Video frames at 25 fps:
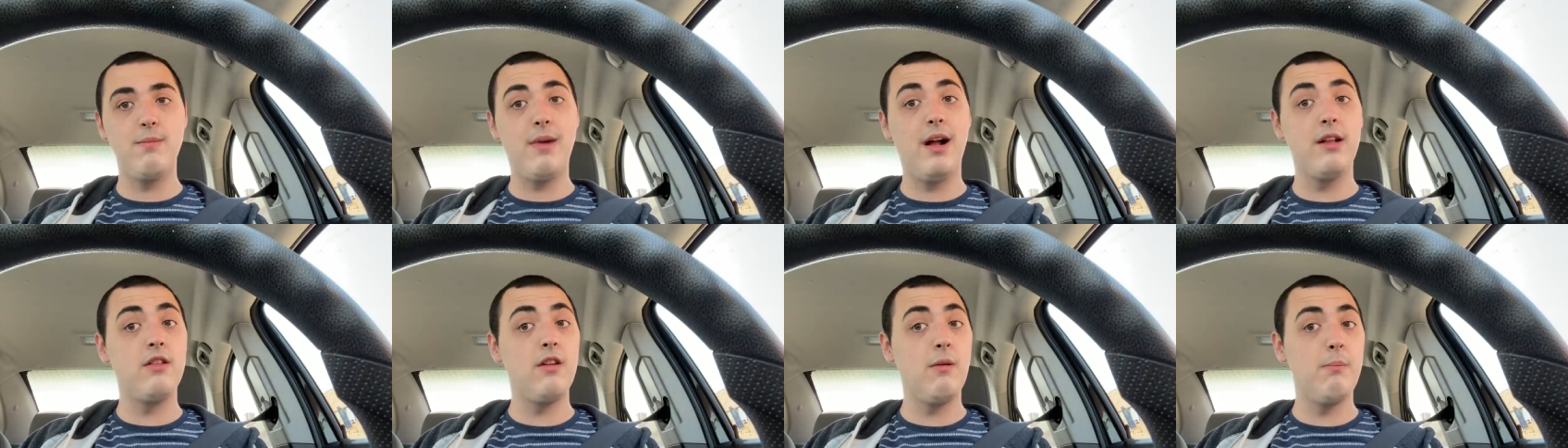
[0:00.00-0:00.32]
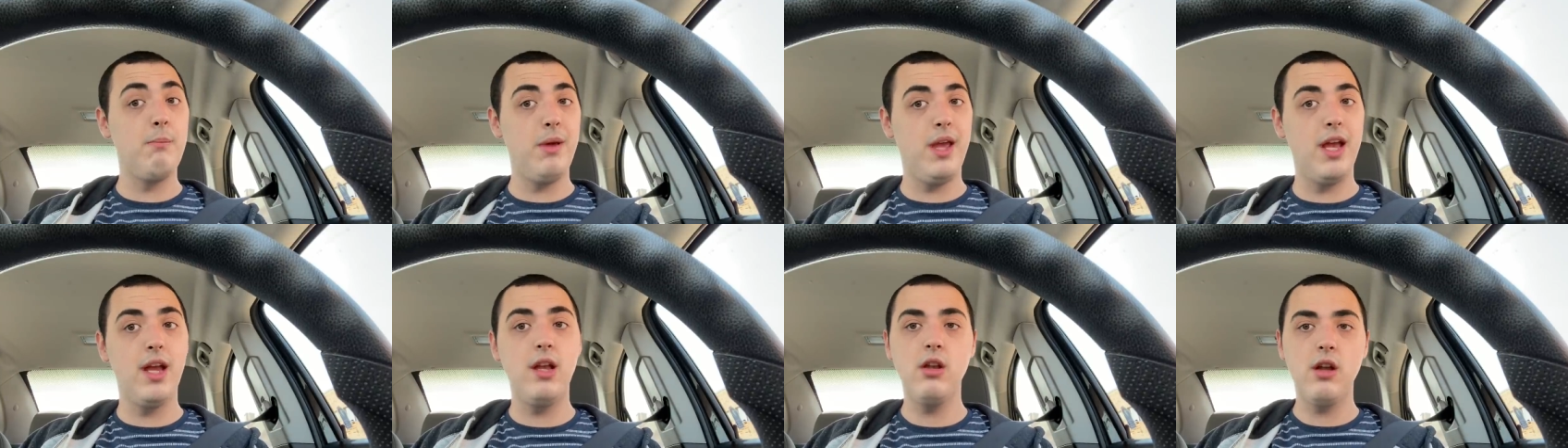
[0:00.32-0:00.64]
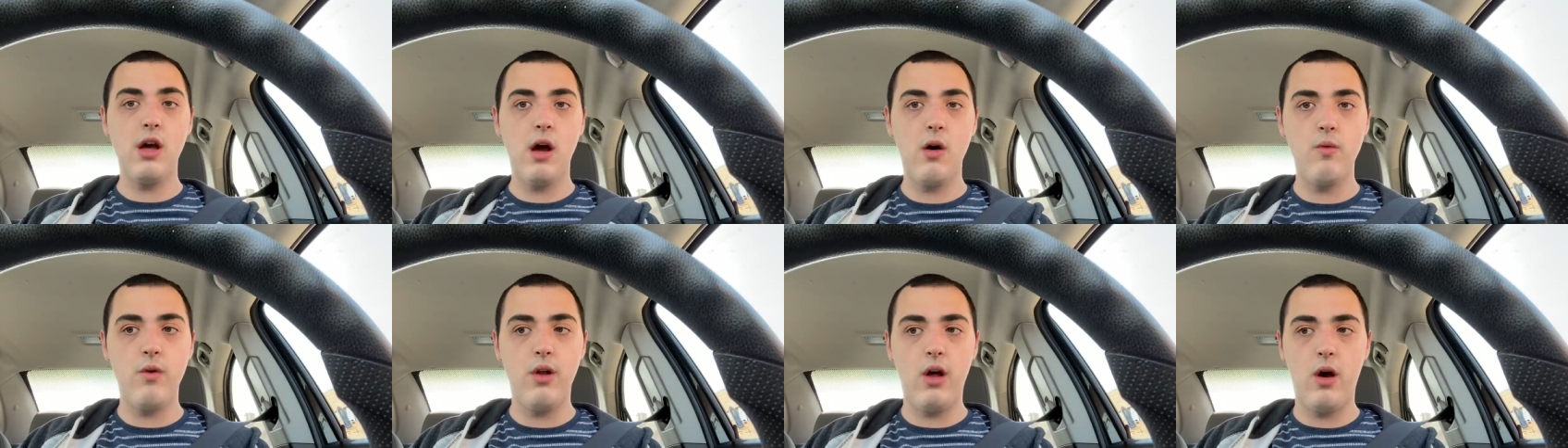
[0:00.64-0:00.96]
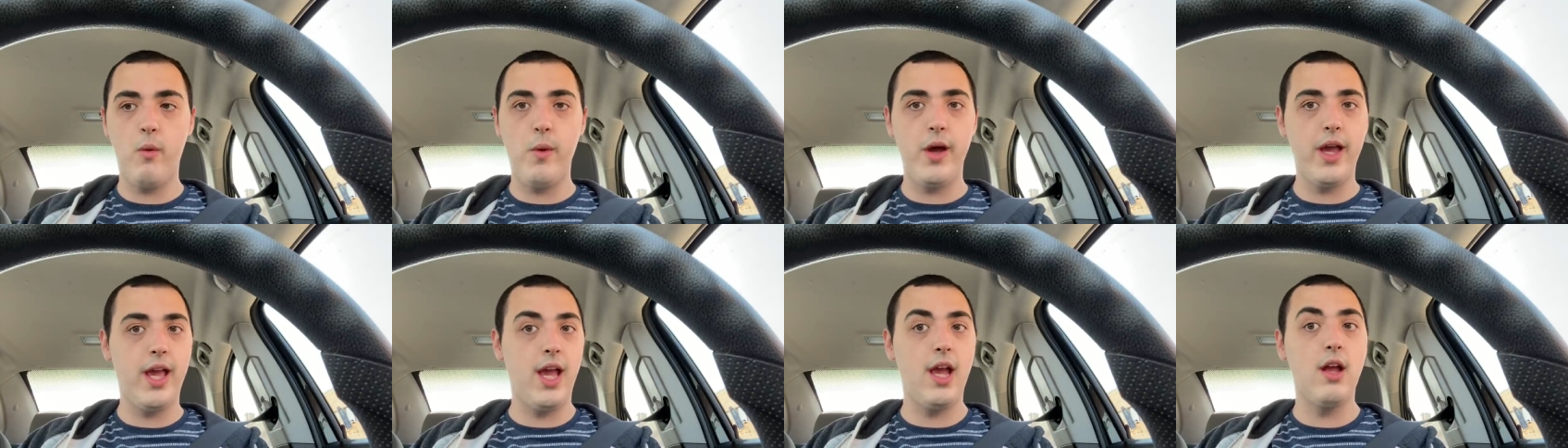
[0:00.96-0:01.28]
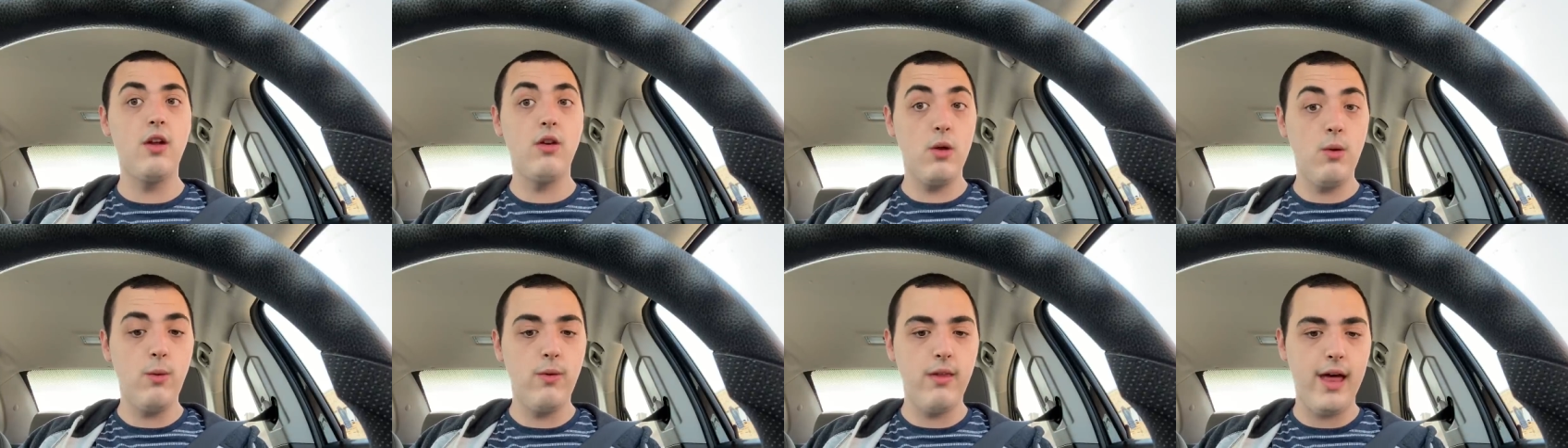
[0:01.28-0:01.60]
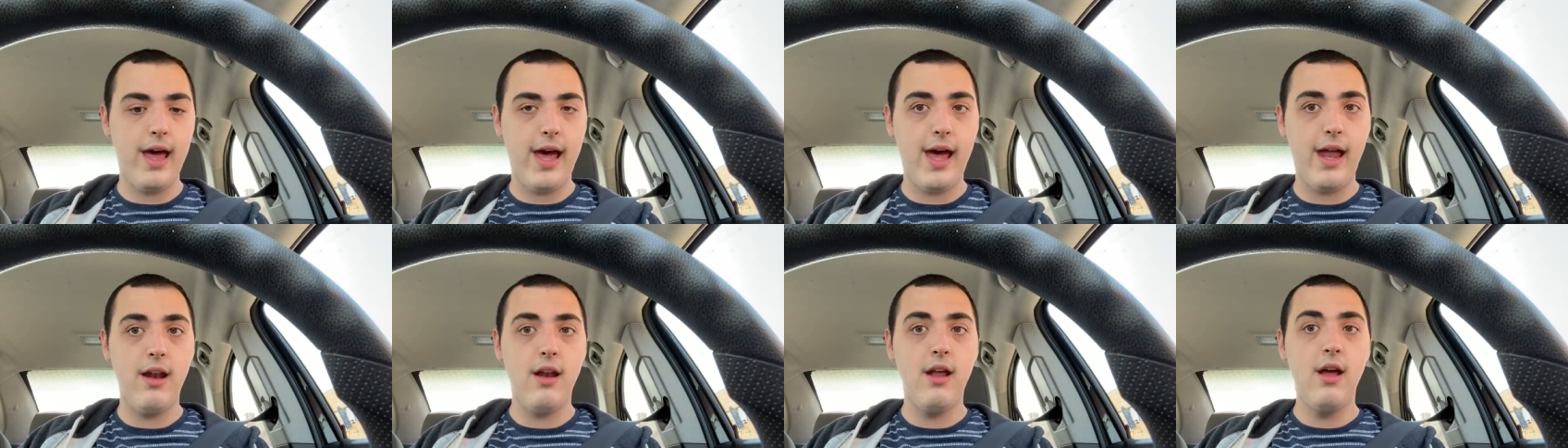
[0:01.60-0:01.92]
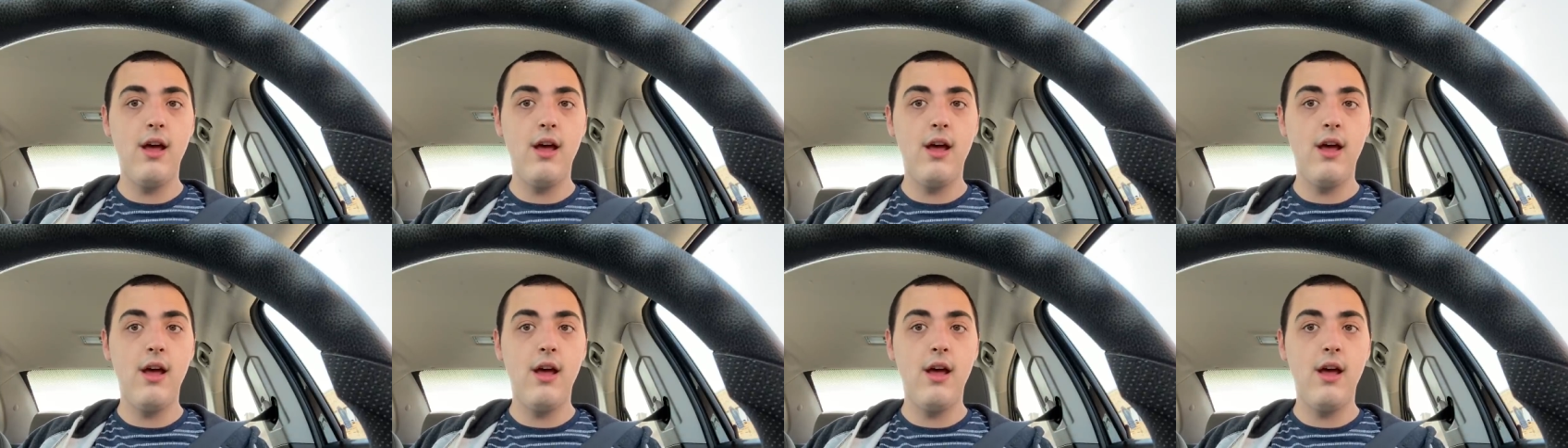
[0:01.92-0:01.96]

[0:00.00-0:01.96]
That's a big no no. We can't do that.